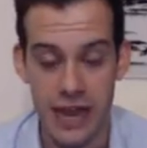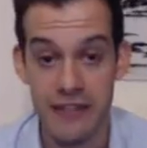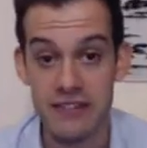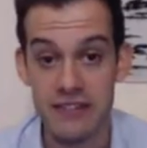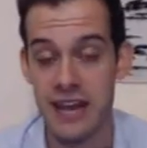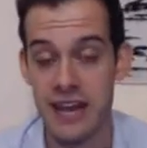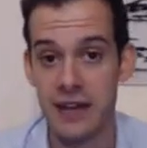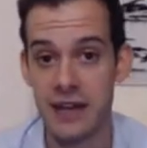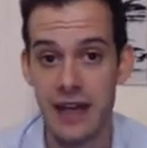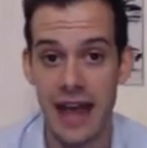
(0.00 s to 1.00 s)
And this is
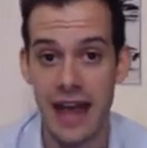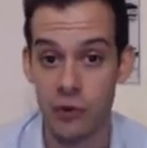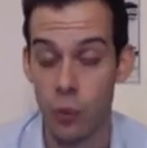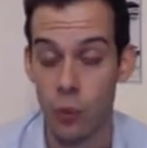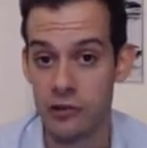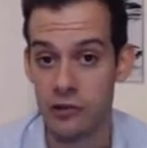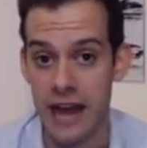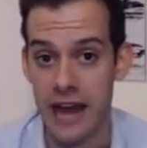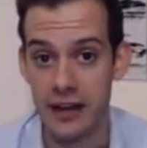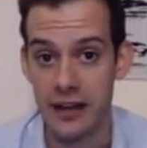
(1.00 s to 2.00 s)
named after Walter
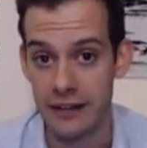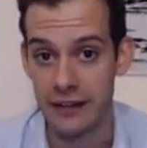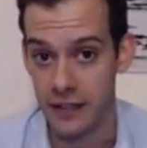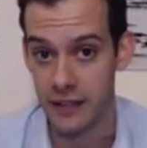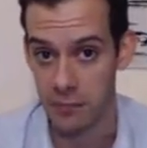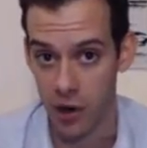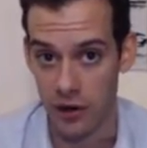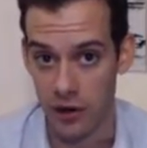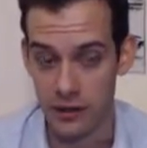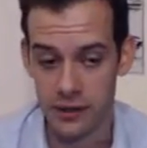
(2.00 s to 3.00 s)
Cannon and Philip Bard.